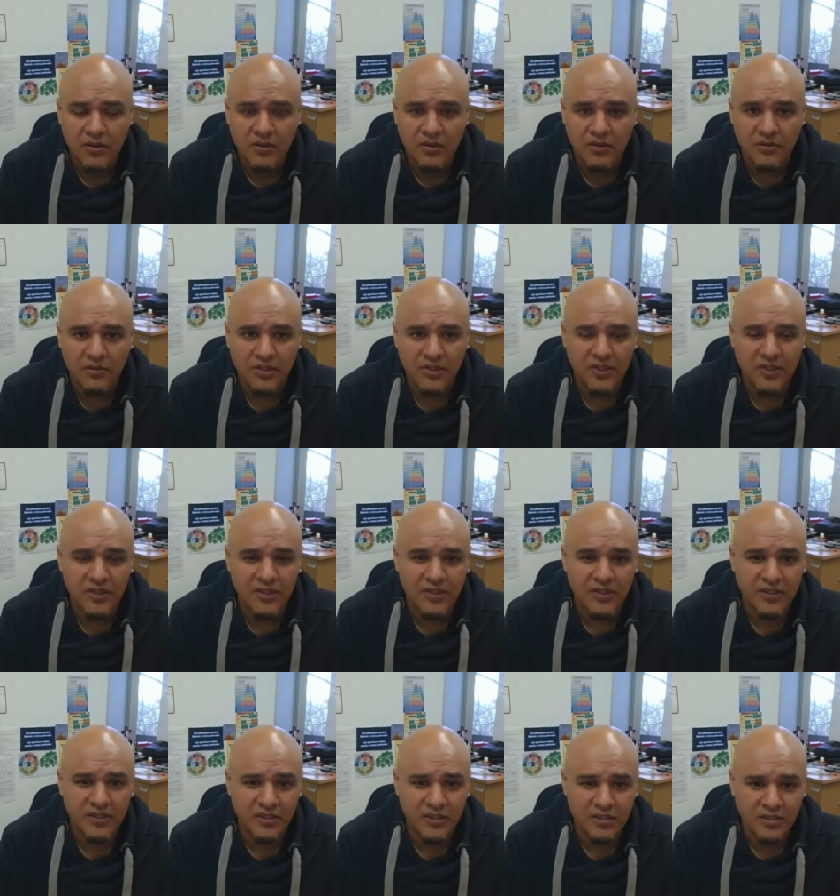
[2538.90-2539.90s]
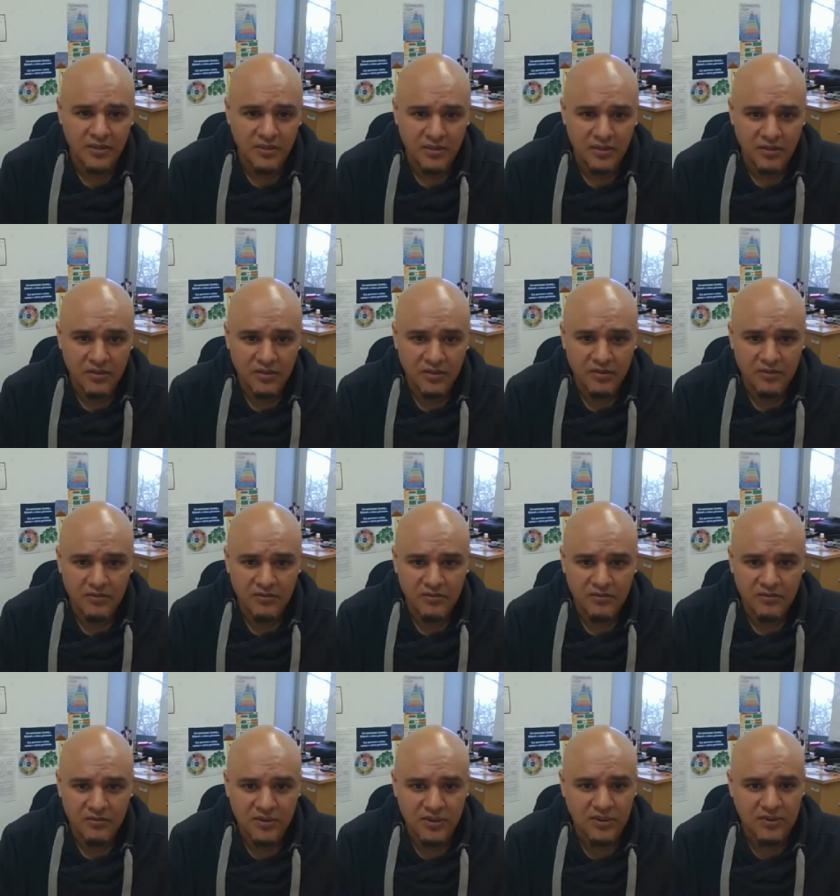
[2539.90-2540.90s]
Okay.
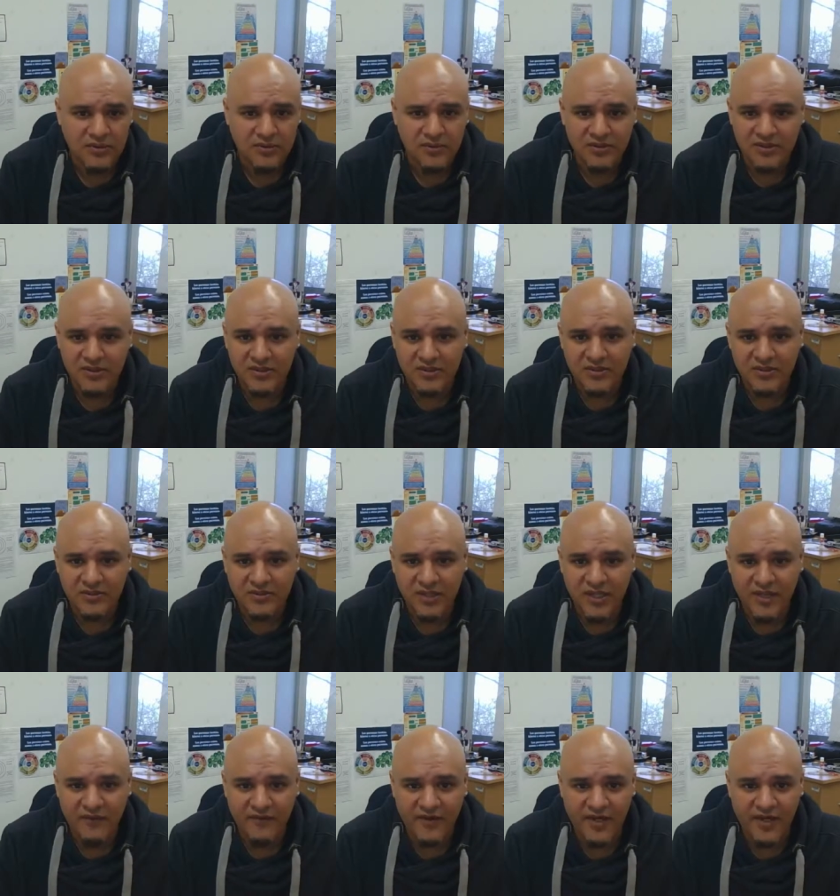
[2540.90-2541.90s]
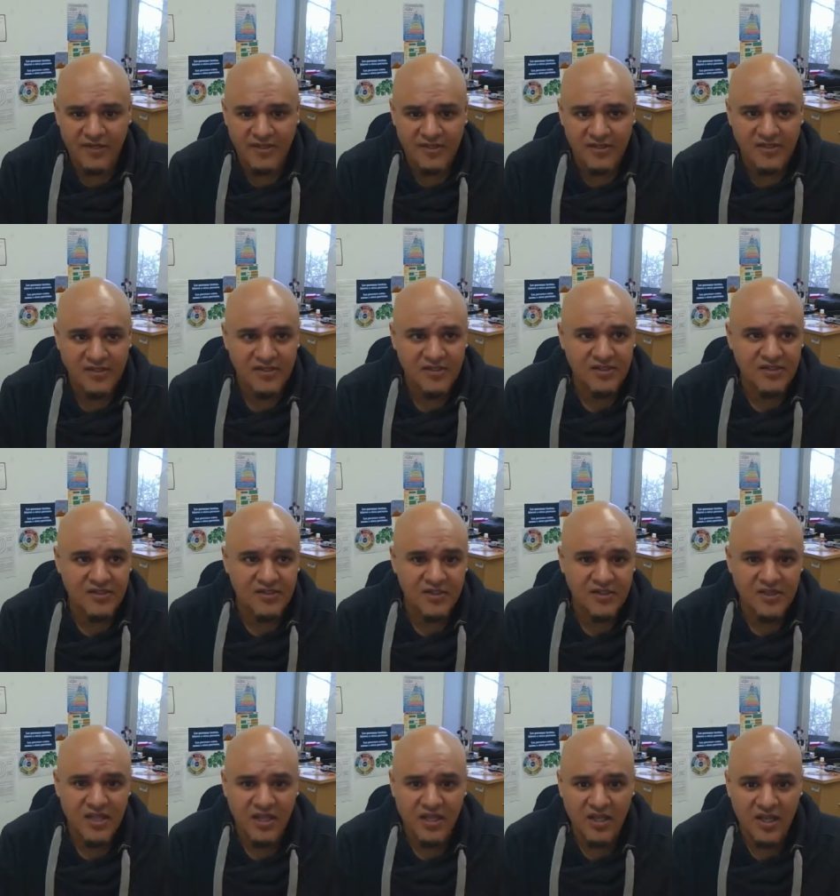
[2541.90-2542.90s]
Oh, I don't have access. It says
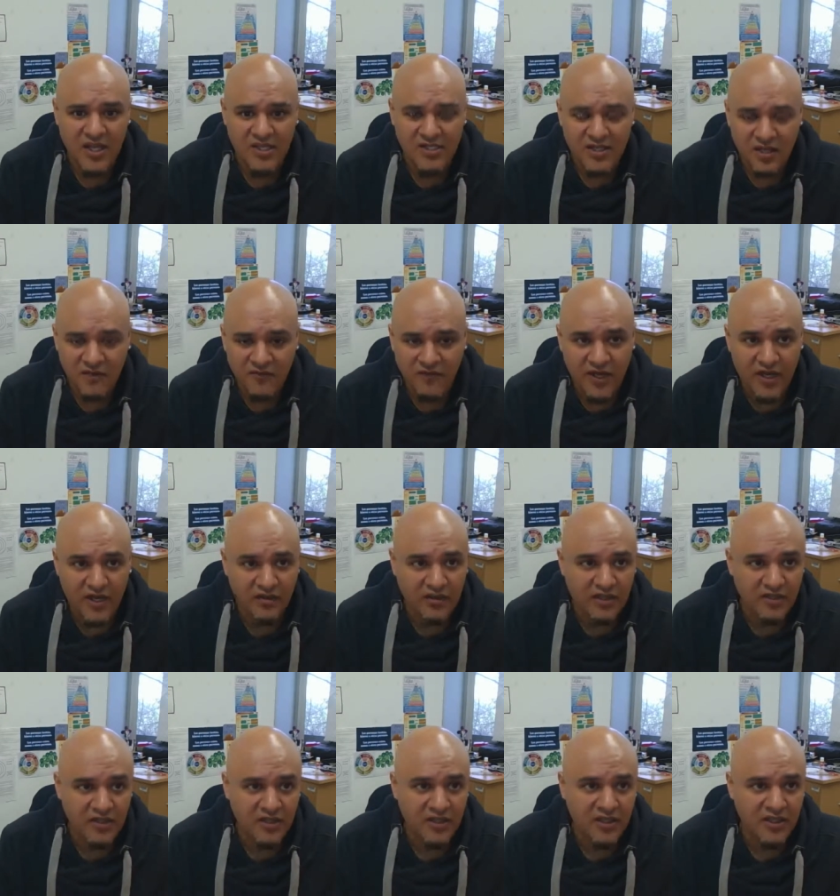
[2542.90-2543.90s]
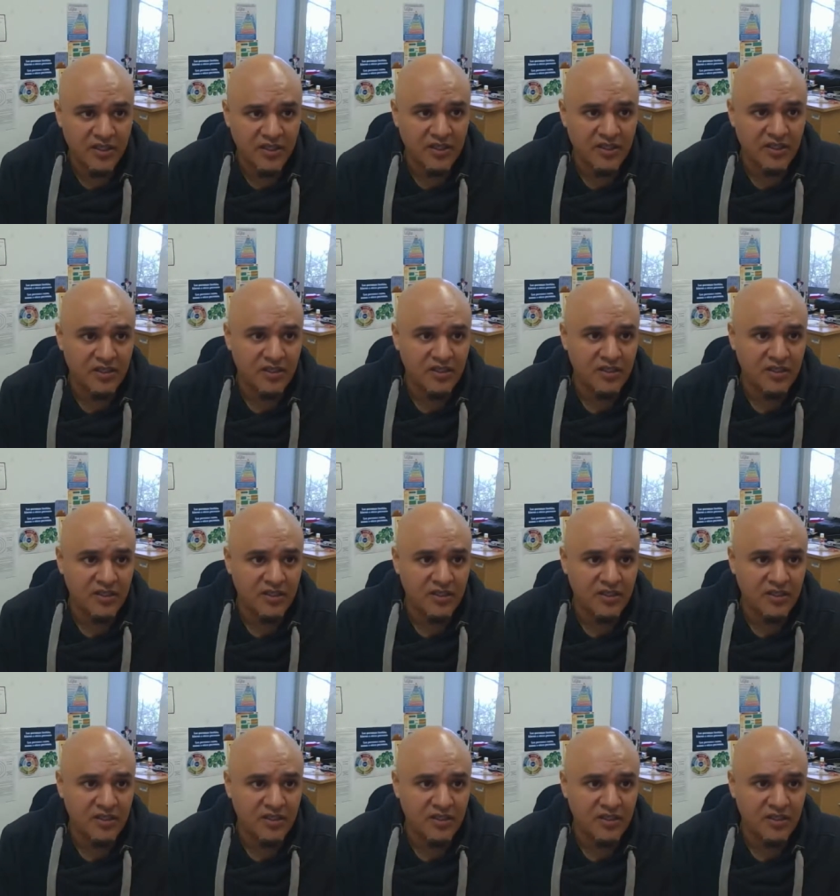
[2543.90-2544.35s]
like class not found in the link.